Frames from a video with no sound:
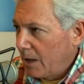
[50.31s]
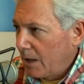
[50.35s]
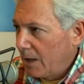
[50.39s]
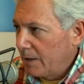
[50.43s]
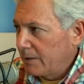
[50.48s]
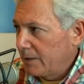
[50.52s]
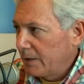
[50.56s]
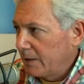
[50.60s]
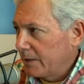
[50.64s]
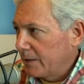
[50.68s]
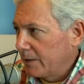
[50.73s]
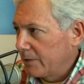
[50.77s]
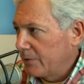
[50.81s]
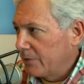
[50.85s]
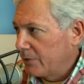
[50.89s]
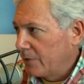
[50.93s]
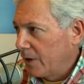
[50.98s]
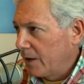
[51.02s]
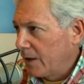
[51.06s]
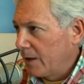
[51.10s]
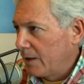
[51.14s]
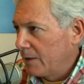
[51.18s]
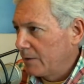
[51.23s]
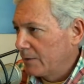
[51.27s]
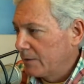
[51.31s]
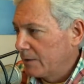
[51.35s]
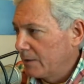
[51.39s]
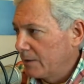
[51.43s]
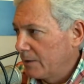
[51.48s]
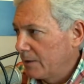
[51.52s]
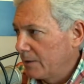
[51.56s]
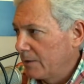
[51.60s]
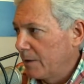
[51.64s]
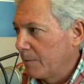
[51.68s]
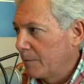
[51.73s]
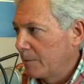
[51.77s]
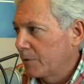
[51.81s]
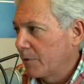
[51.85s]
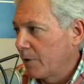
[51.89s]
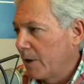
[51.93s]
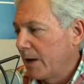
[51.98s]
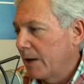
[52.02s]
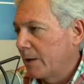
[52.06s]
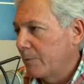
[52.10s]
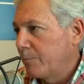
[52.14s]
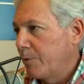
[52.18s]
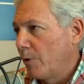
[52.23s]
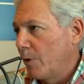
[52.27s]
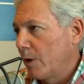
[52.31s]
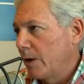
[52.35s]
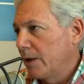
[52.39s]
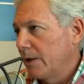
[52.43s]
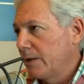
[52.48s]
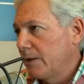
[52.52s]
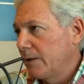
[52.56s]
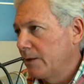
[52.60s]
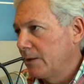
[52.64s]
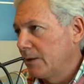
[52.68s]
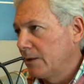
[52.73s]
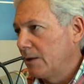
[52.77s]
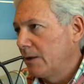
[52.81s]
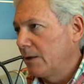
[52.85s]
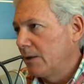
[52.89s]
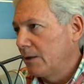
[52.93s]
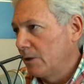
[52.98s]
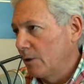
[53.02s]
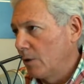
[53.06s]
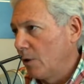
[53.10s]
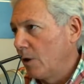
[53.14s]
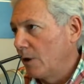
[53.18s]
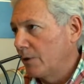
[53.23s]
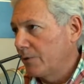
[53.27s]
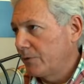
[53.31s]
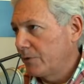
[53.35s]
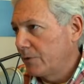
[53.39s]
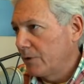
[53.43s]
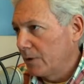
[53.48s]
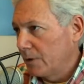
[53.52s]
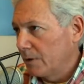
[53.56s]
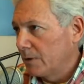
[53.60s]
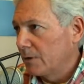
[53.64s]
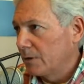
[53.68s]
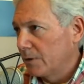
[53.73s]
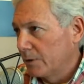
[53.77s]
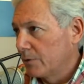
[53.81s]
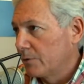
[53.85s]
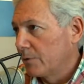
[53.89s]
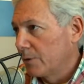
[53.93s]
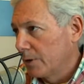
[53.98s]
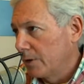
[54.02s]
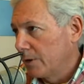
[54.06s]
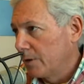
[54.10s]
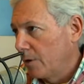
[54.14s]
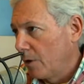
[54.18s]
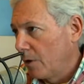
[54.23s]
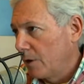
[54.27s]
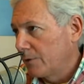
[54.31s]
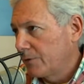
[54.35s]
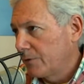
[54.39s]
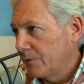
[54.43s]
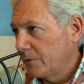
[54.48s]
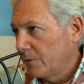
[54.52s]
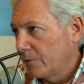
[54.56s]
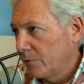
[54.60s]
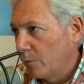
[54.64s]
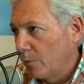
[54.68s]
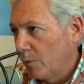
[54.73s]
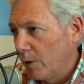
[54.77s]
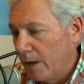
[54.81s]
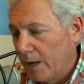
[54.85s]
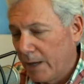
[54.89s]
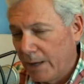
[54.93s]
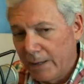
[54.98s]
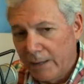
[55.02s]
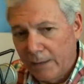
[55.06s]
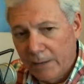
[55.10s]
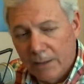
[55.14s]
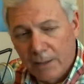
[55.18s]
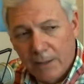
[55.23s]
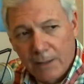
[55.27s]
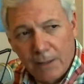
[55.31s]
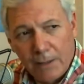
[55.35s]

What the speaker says: I think it's the Democratic Party literally lost its way.